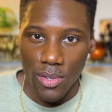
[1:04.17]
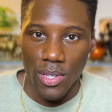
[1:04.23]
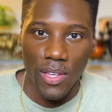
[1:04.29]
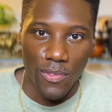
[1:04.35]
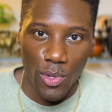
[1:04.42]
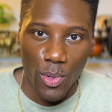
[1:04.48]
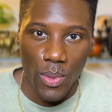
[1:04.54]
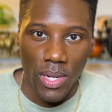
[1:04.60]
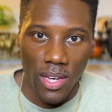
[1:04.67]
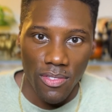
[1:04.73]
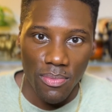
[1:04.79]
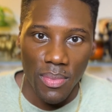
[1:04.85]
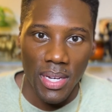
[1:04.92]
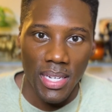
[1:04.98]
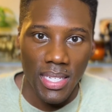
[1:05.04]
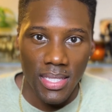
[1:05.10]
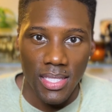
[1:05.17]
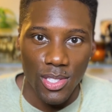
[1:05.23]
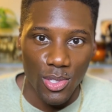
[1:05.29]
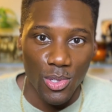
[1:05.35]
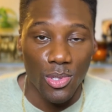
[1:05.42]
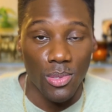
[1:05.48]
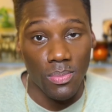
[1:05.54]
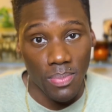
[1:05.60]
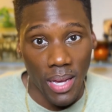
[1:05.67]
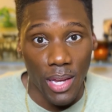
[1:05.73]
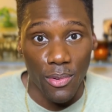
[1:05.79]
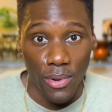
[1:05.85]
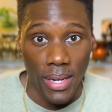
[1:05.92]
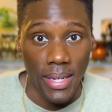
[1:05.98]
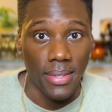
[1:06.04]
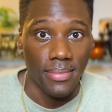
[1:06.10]
give you enough money to pay
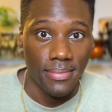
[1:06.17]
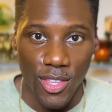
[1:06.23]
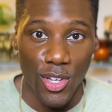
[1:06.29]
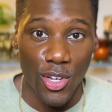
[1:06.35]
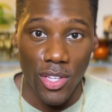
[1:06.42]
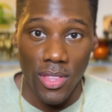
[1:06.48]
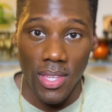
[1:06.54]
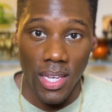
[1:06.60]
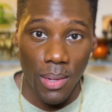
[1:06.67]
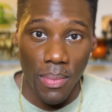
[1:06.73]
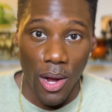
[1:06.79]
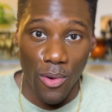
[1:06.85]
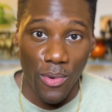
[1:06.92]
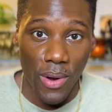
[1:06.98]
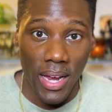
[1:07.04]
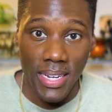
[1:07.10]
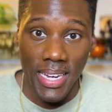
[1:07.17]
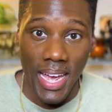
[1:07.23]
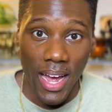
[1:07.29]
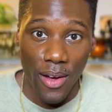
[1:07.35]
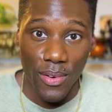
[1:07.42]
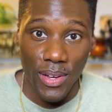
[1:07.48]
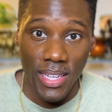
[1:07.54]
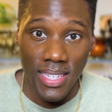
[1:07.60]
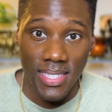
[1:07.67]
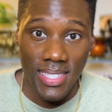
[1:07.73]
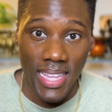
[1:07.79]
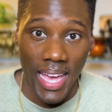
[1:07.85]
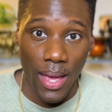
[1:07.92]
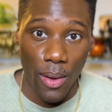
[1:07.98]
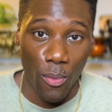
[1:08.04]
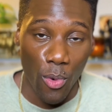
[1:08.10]
rent. The good thing about right now is
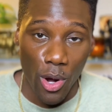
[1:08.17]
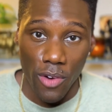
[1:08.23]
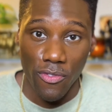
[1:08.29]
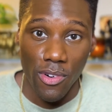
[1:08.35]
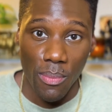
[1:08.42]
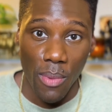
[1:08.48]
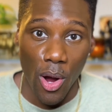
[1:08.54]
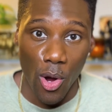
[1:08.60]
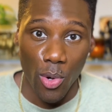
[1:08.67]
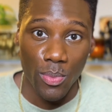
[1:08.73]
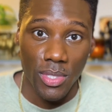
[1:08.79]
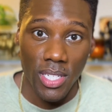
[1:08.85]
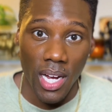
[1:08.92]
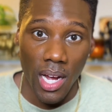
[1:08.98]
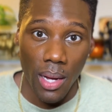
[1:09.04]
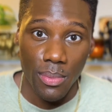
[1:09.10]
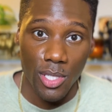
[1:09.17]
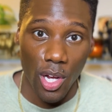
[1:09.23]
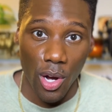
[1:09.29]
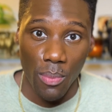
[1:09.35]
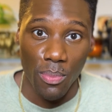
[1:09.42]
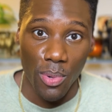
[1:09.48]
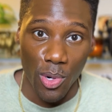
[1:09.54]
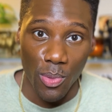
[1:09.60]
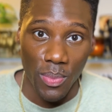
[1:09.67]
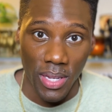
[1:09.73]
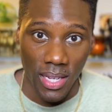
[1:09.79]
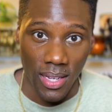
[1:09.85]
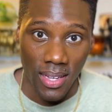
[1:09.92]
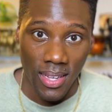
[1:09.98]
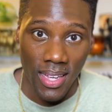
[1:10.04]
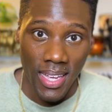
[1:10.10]
that work from home jobs are booming.